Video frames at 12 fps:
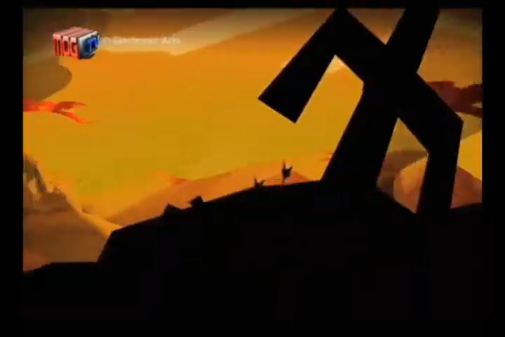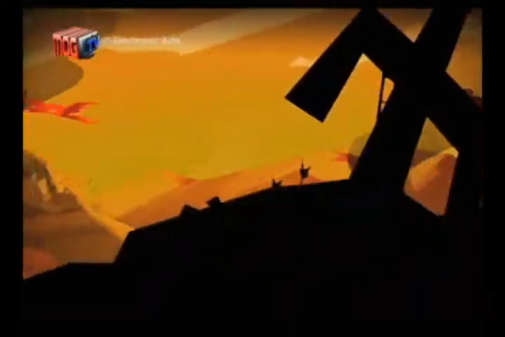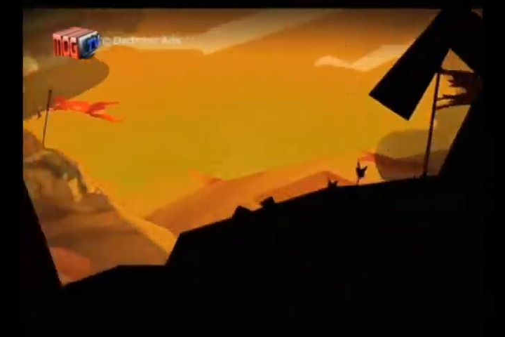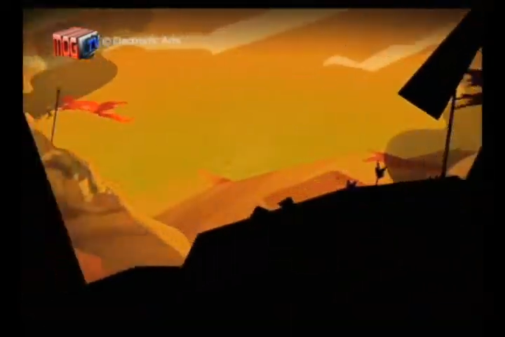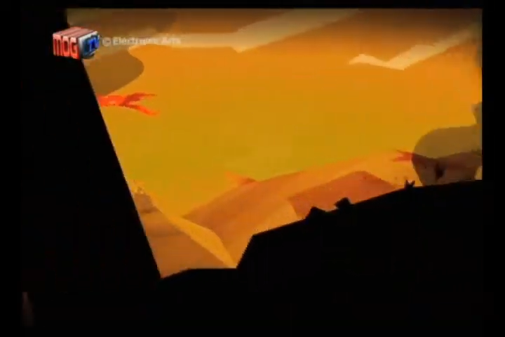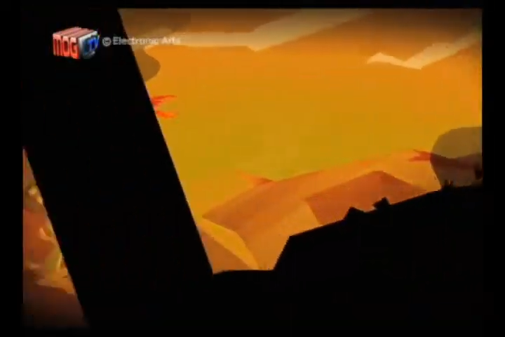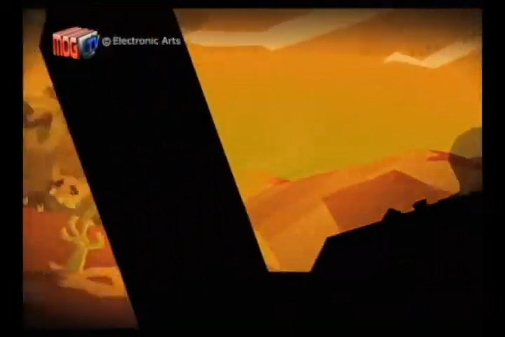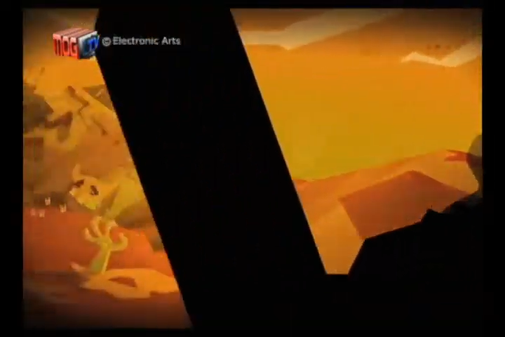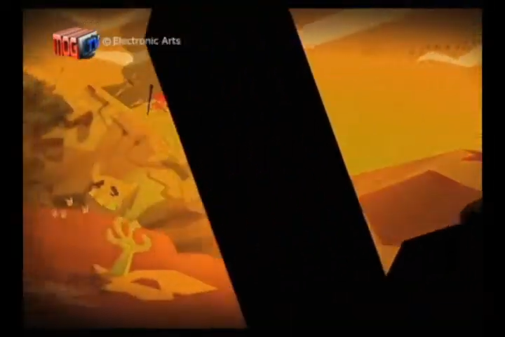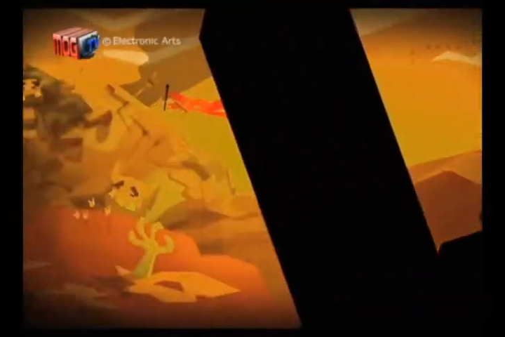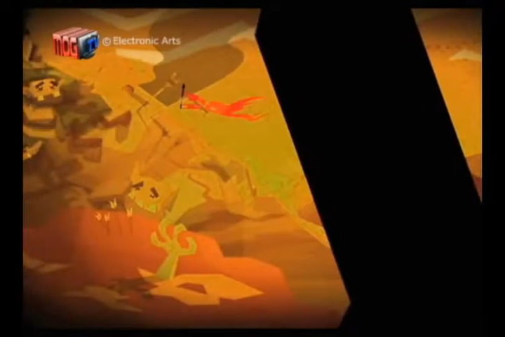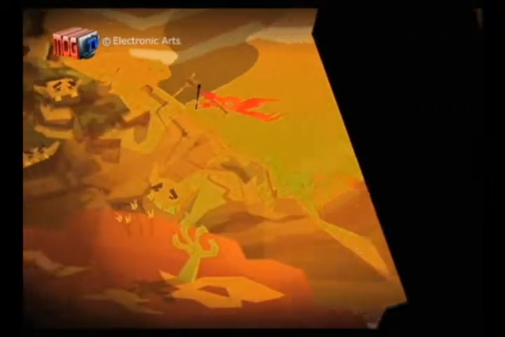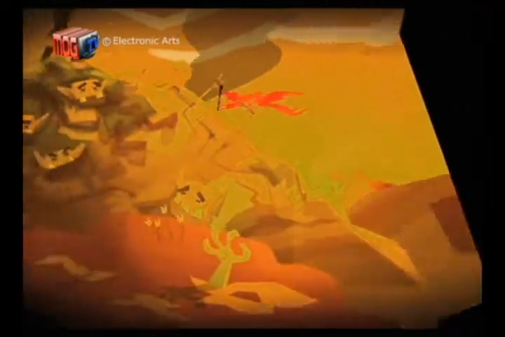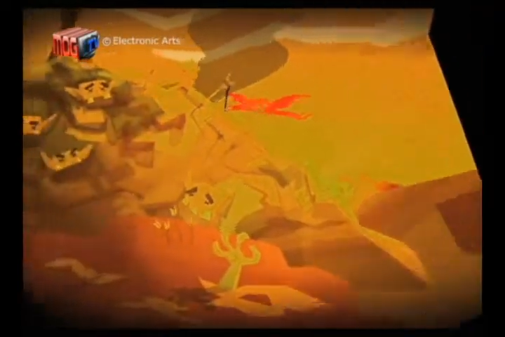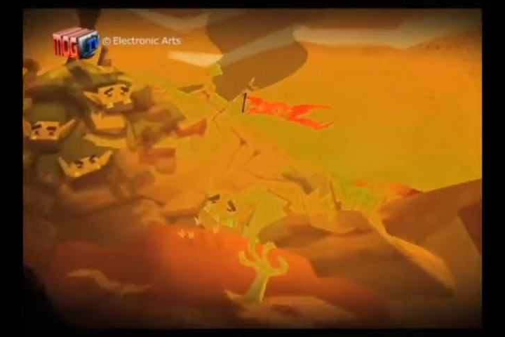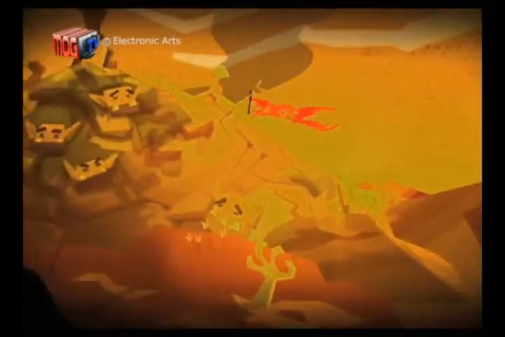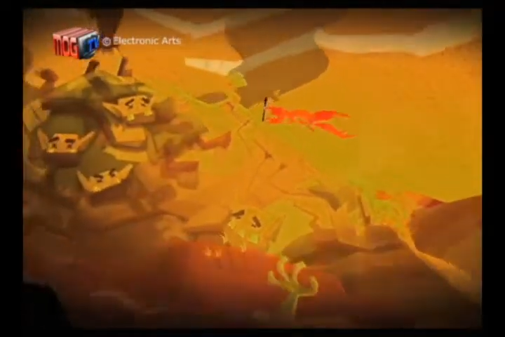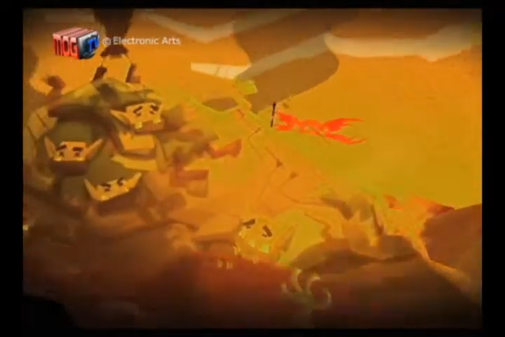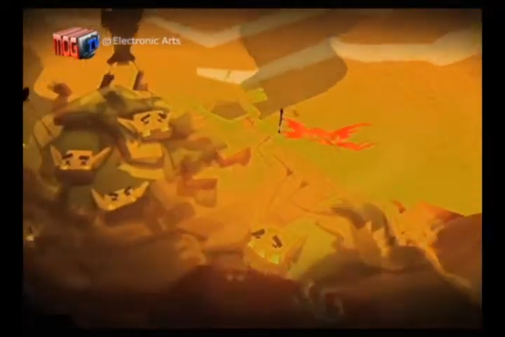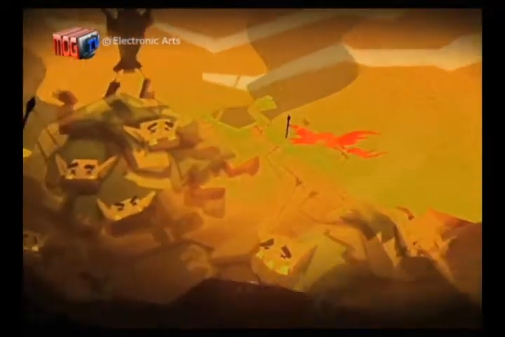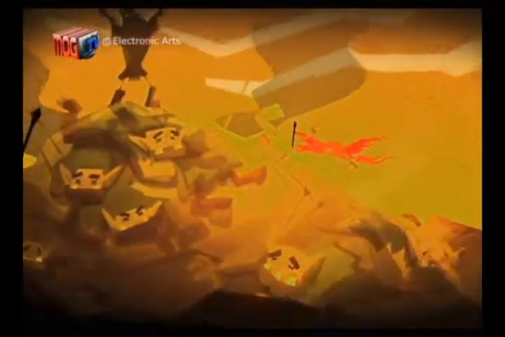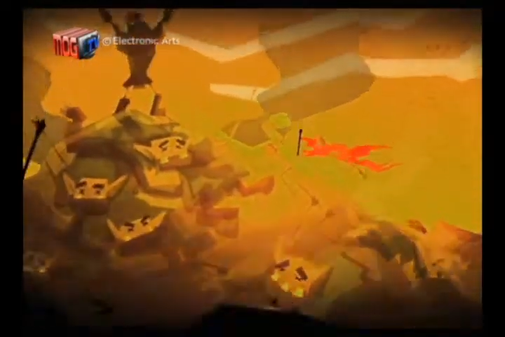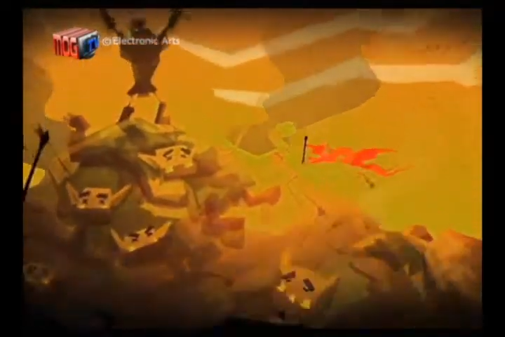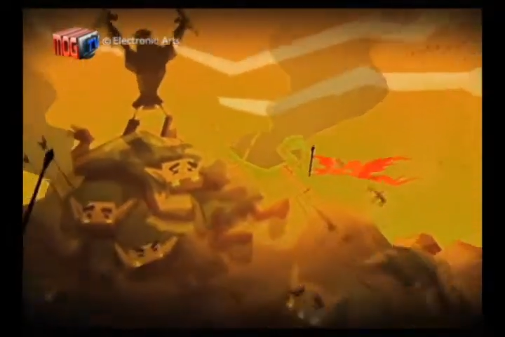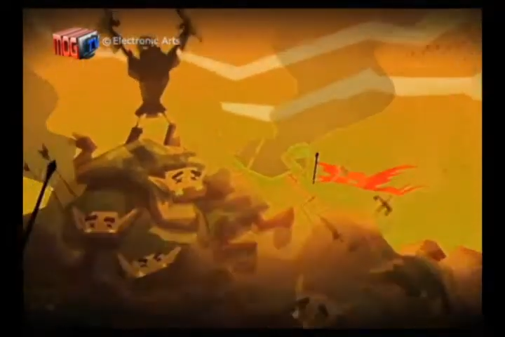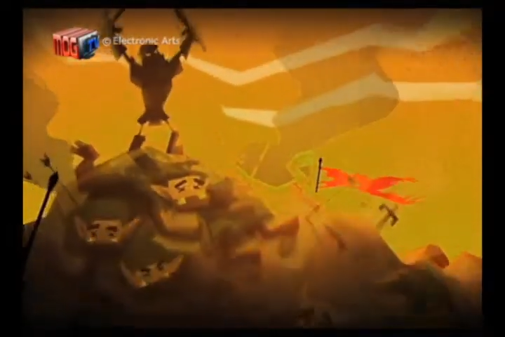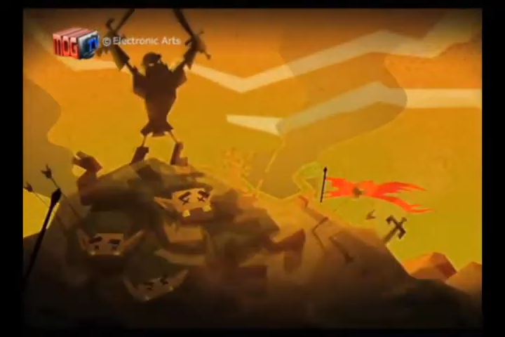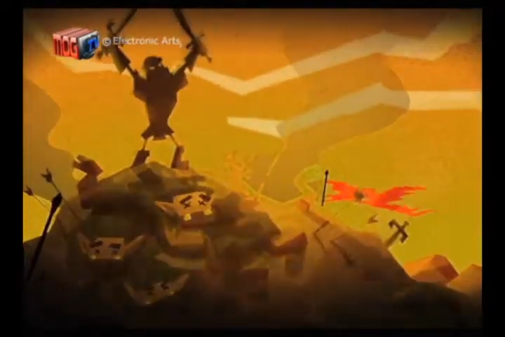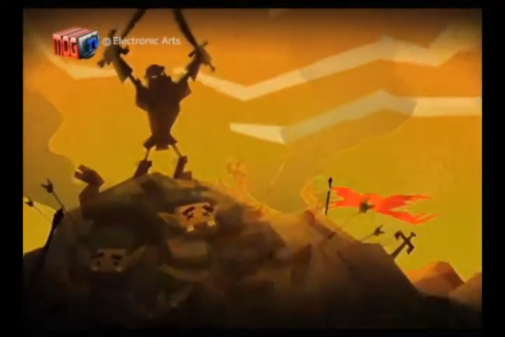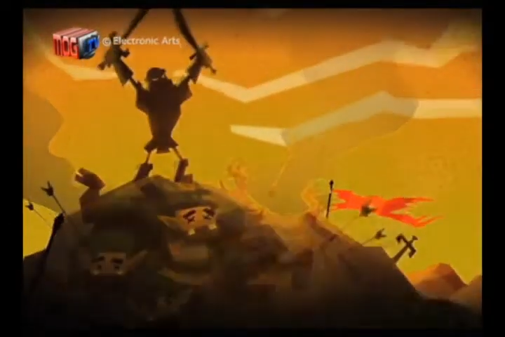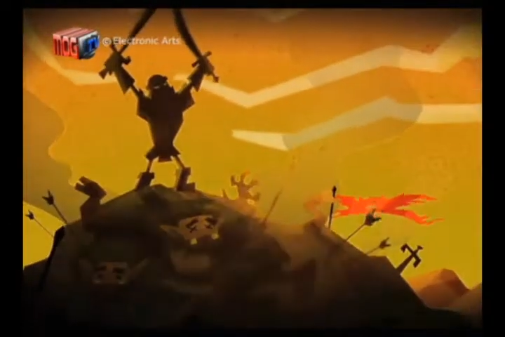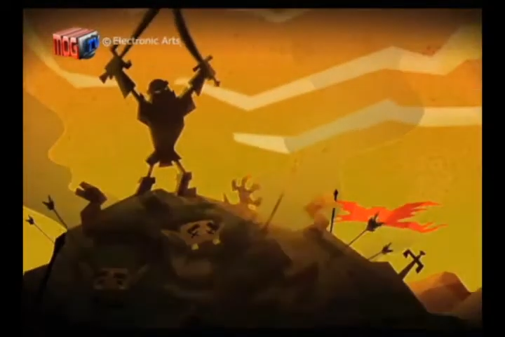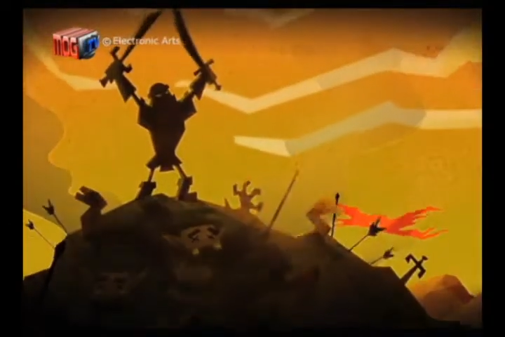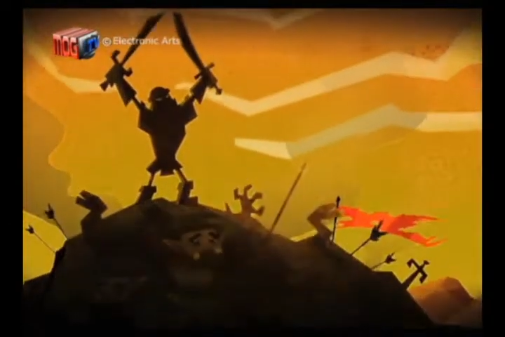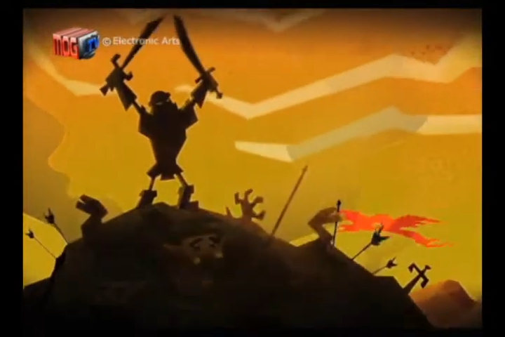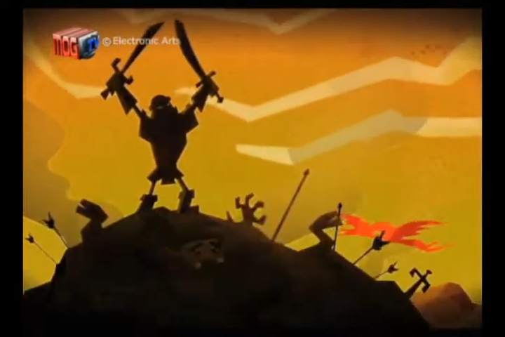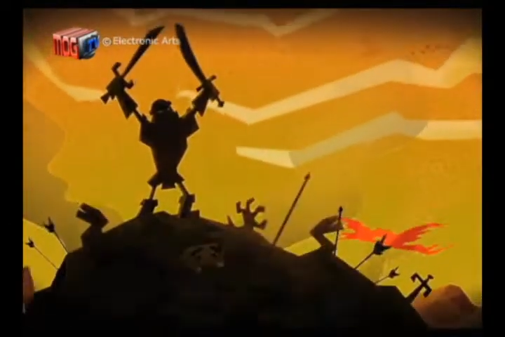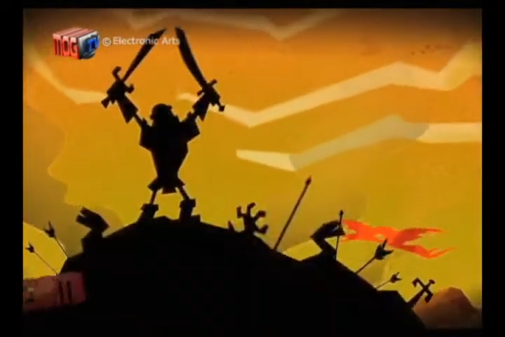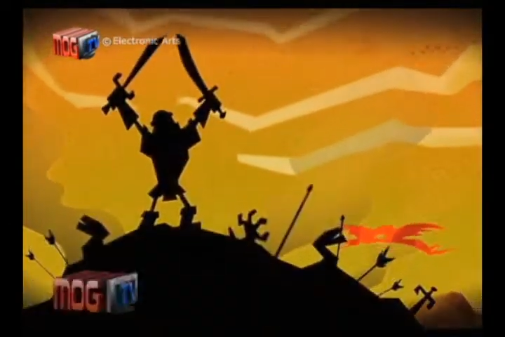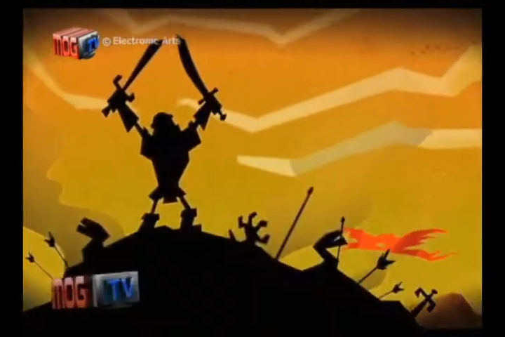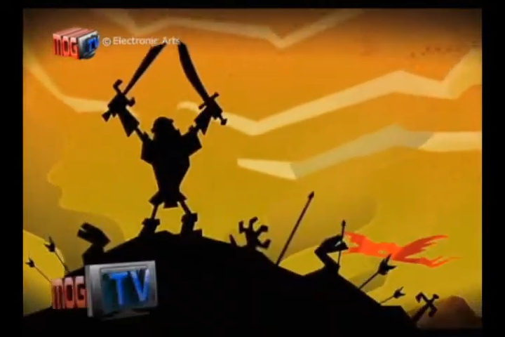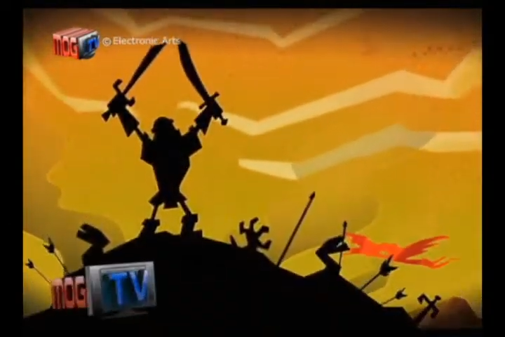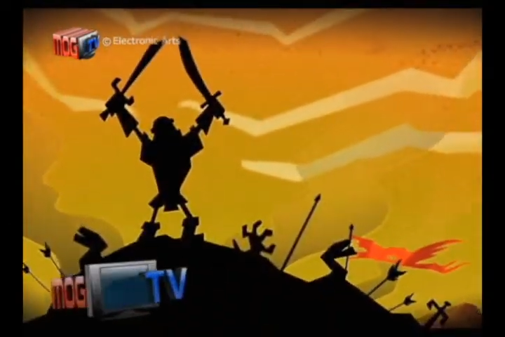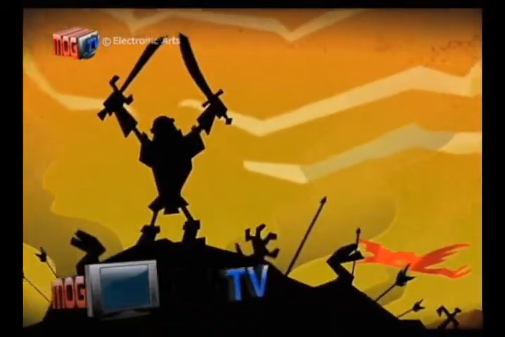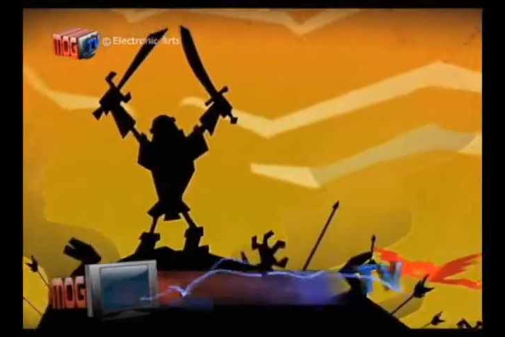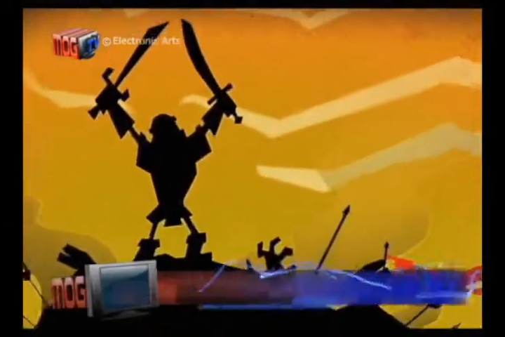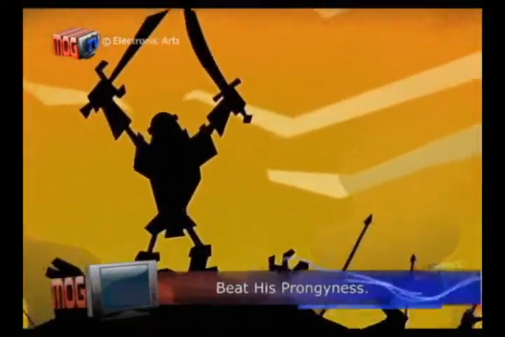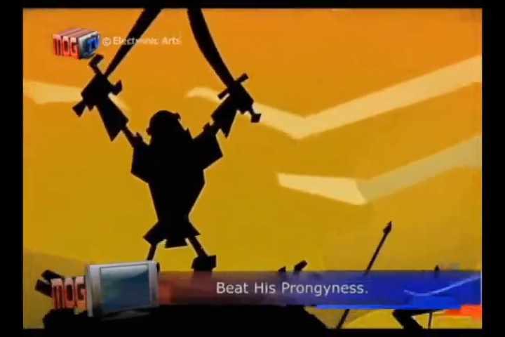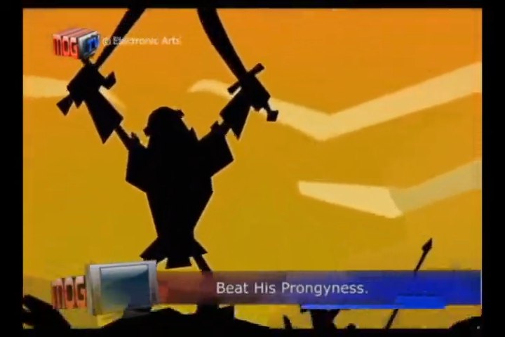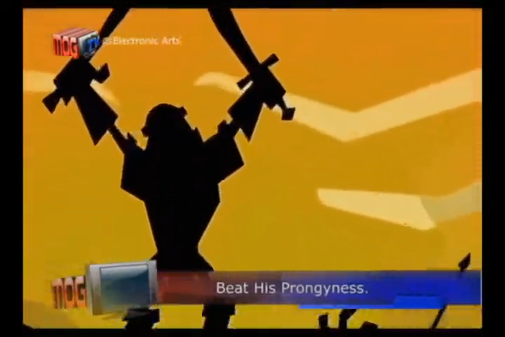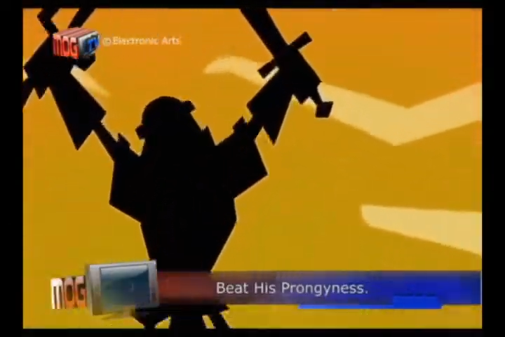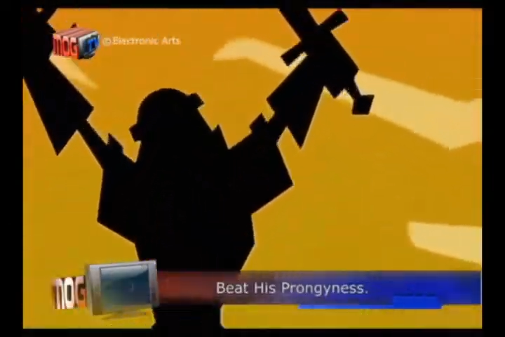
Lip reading: (no speaker visible)